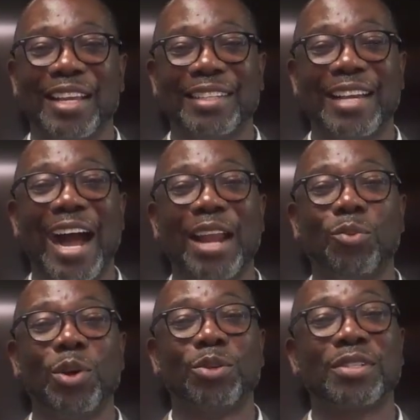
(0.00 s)
God
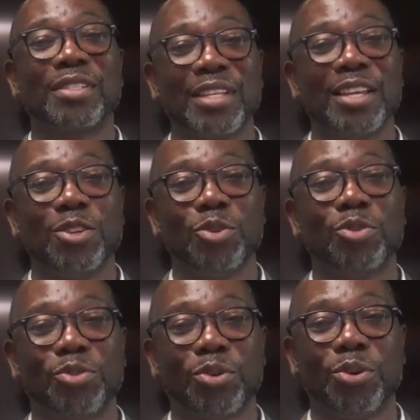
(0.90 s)
will see you
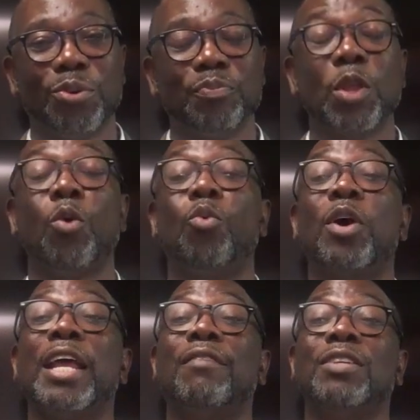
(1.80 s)
through
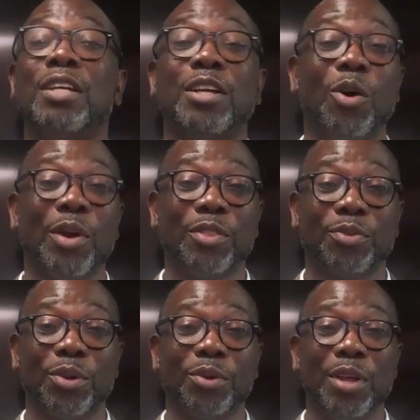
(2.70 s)
whatever you're going
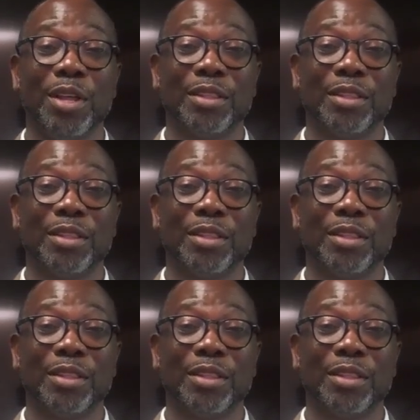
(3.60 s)
through.